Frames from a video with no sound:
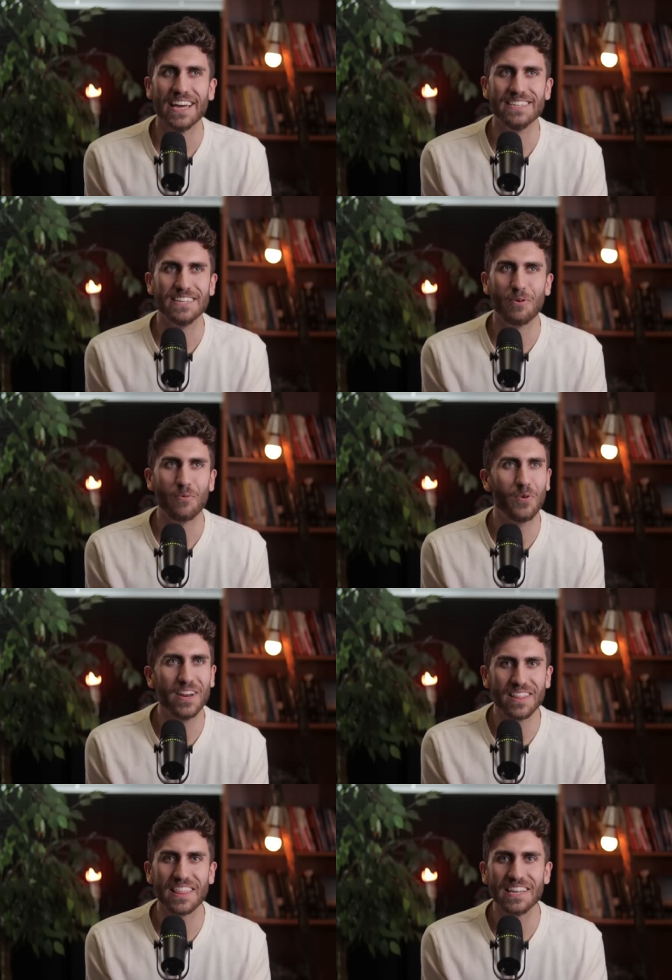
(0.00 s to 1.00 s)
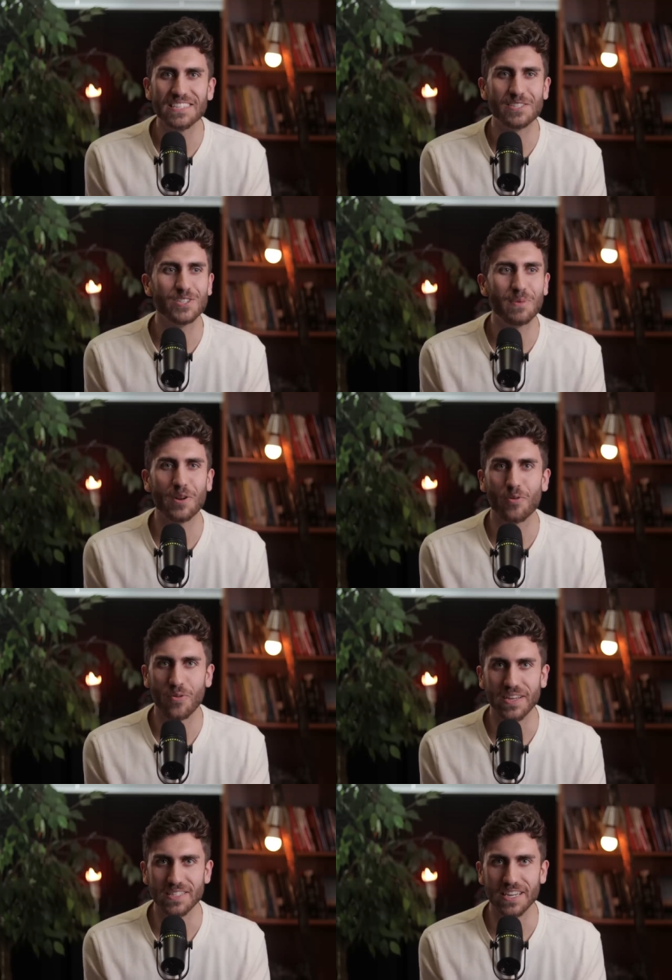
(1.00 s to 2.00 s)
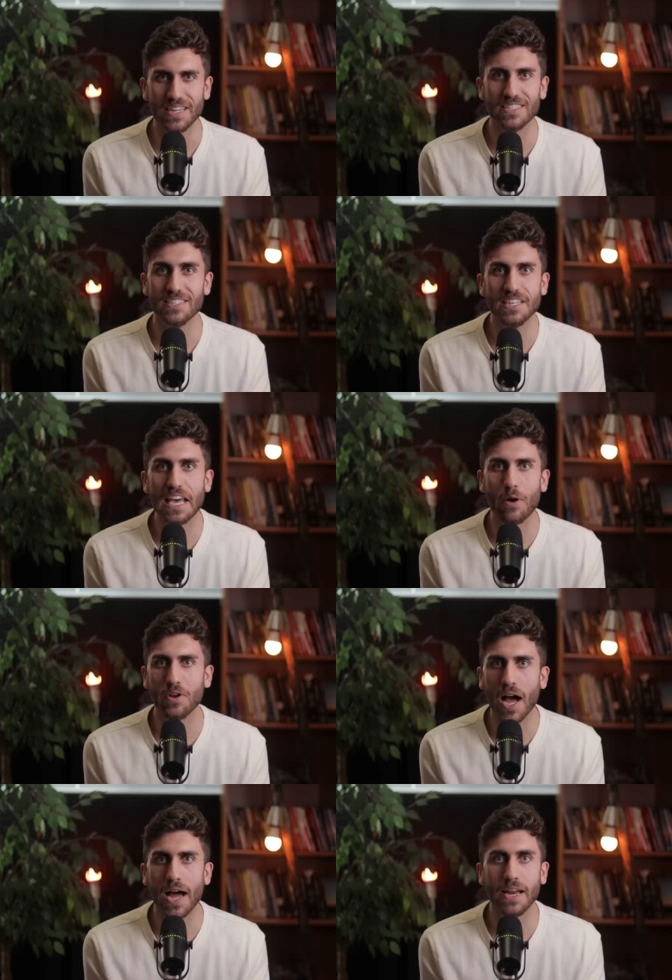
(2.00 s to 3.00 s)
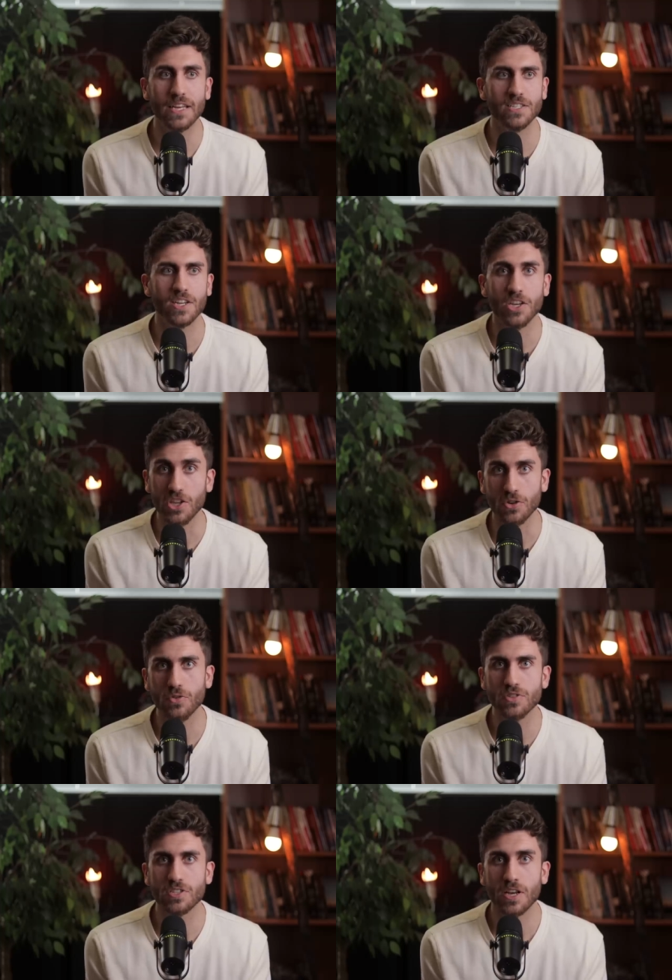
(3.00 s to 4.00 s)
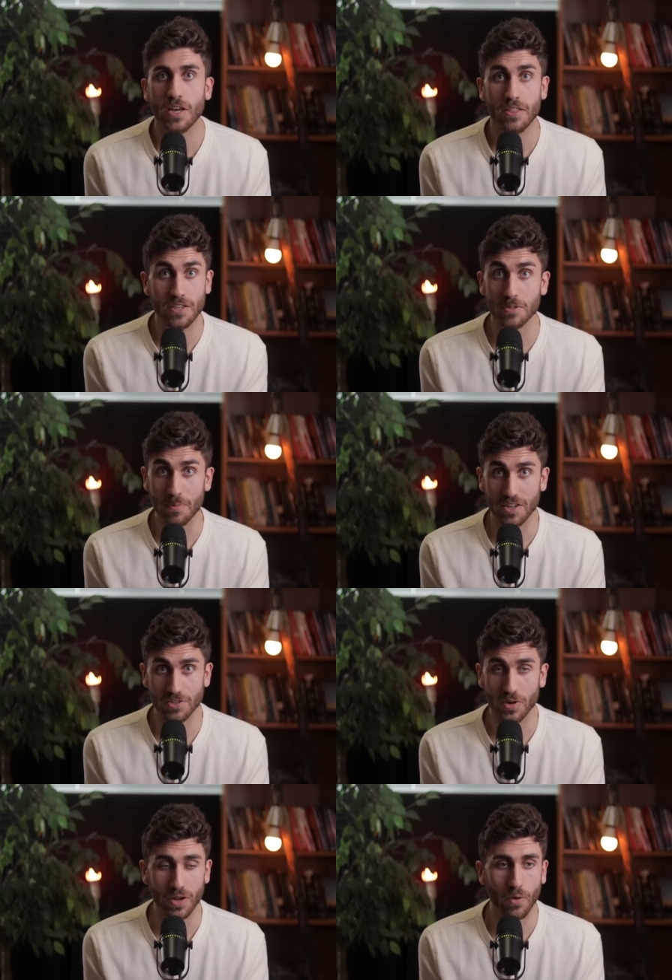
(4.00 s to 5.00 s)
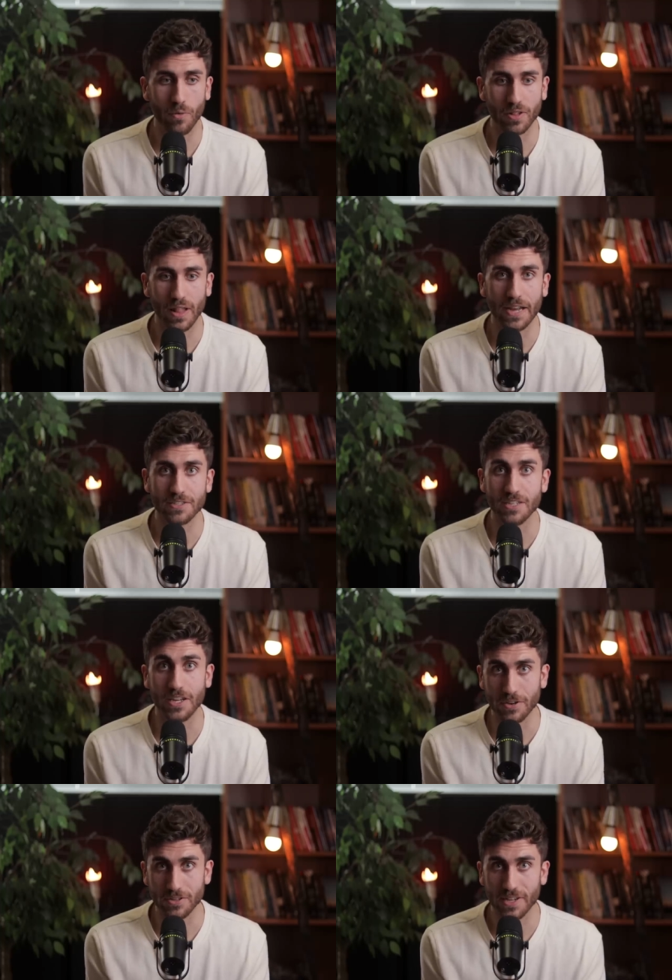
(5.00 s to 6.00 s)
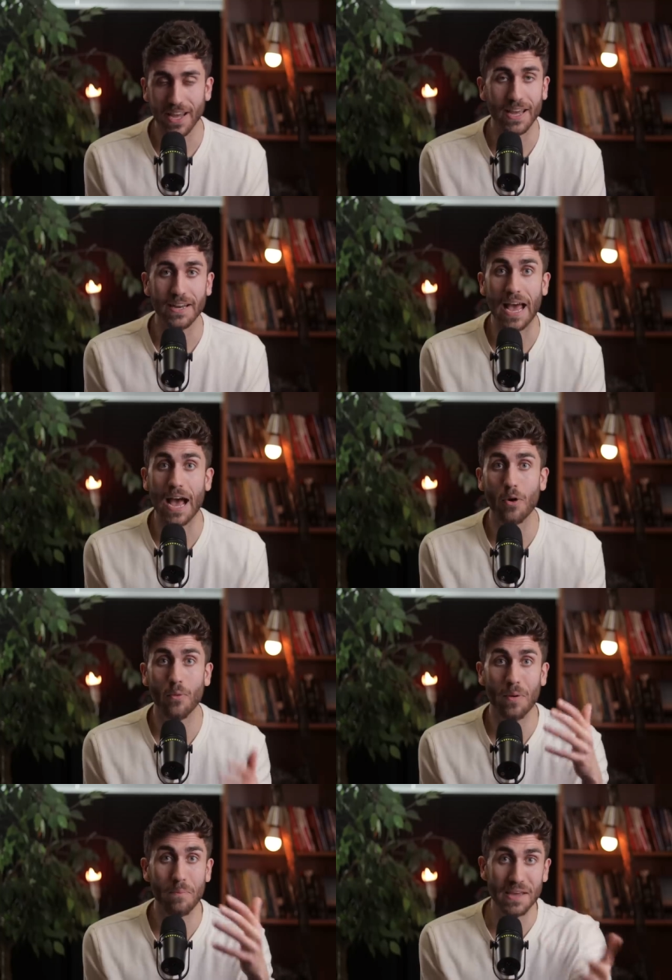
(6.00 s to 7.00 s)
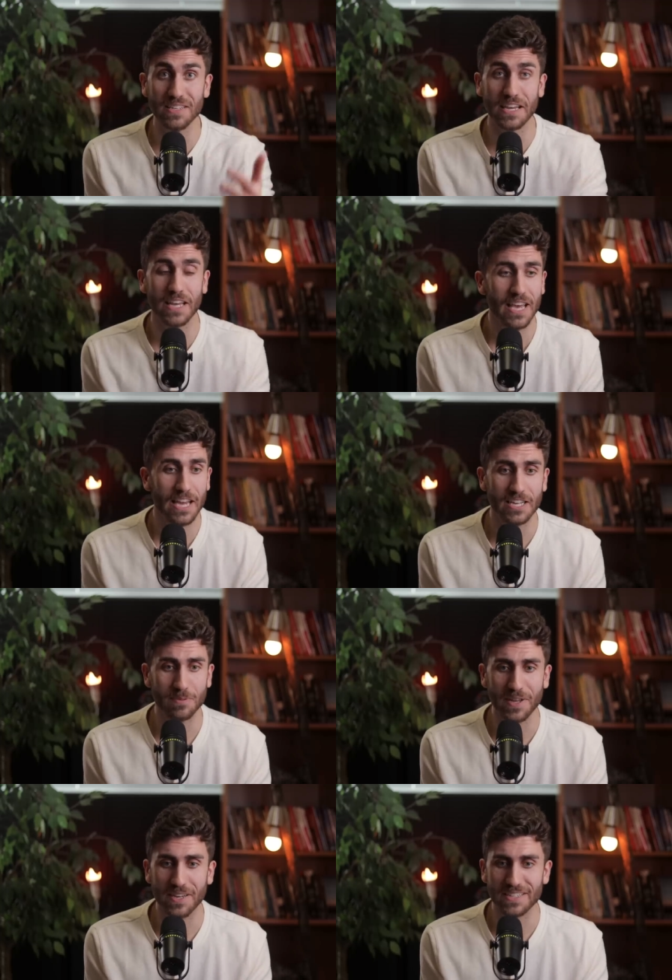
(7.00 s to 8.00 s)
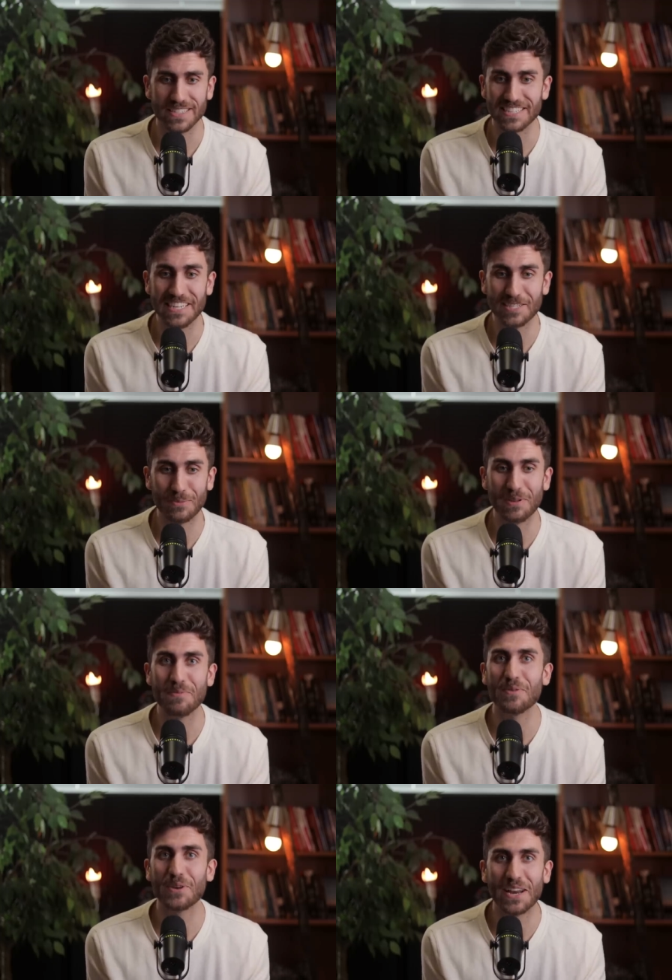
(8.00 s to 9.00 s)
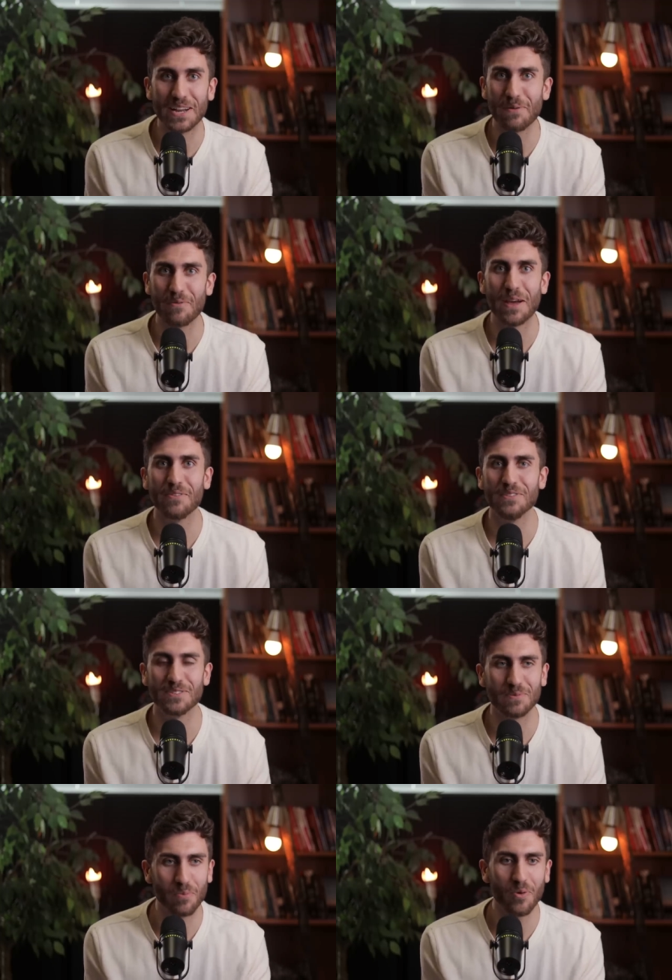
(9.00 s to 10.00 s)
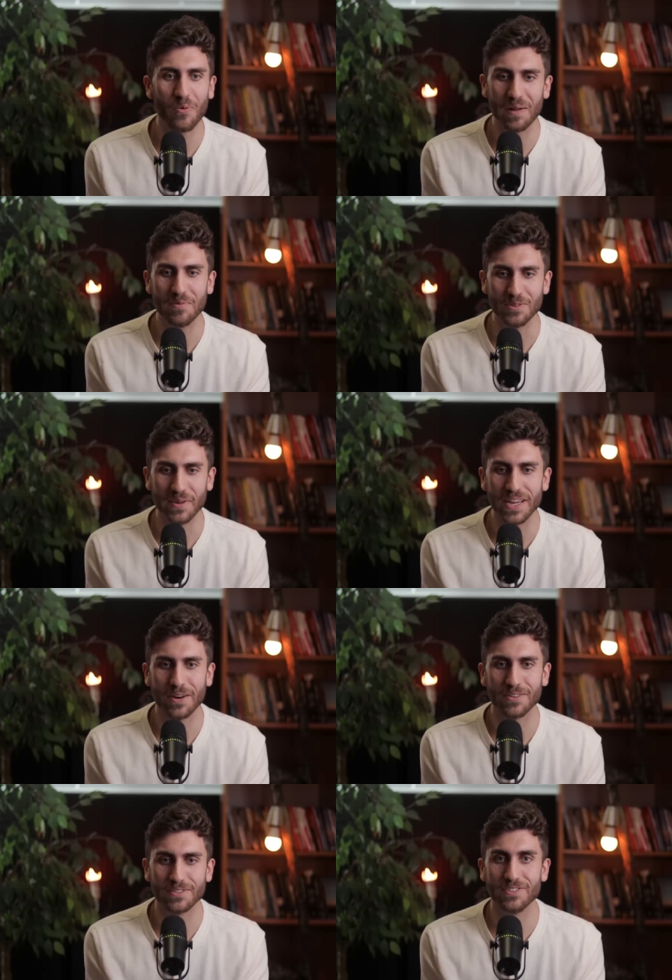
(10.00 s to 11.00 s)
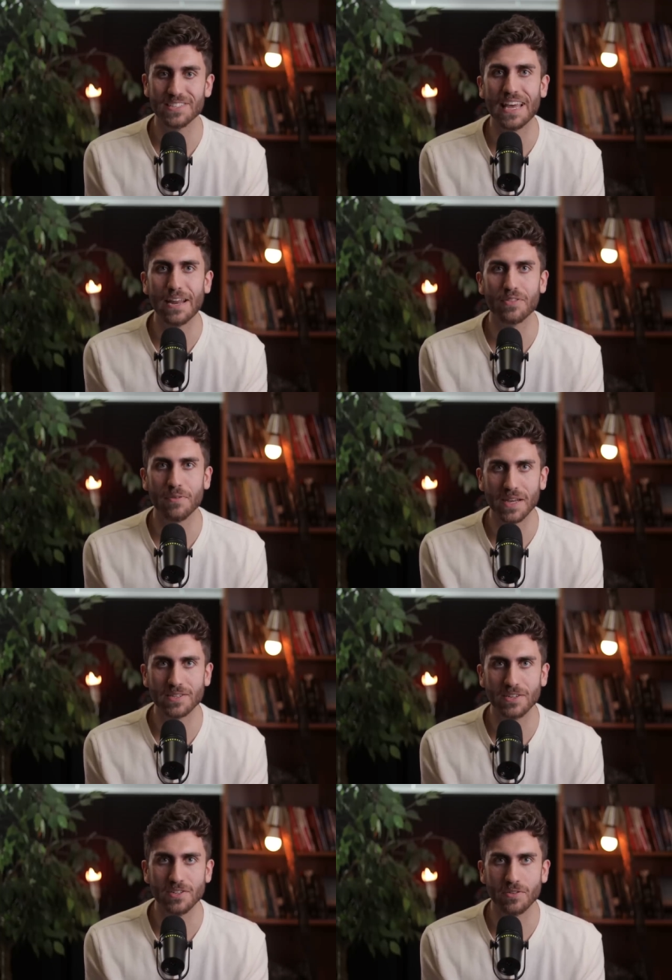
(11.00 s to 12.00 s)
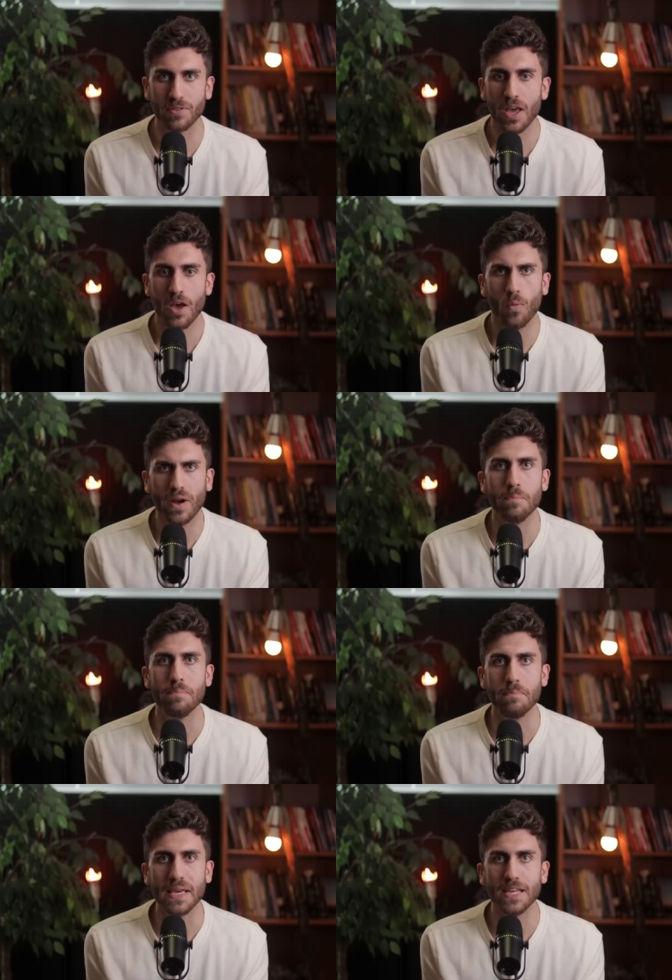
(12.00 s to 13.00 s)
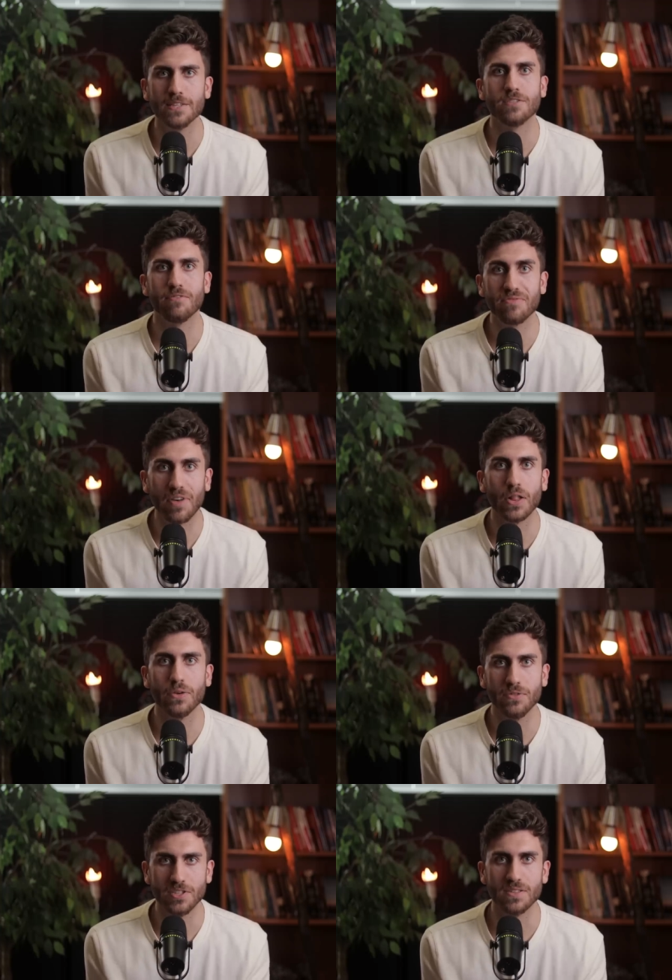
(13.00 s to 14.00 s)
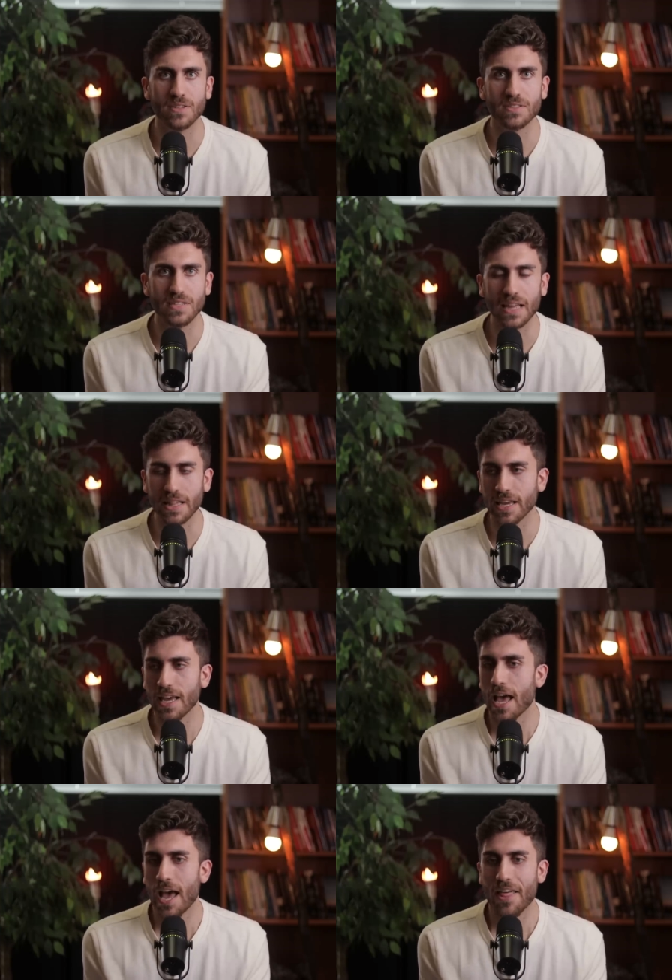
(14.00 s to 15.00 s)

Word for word: And one of the things that's just been crazy is to see how God has used this ministry over the last years and how amazing it has been to see so many people kind of come around and support what I'm doing and also just get out the message of what it means to follow Jesus daily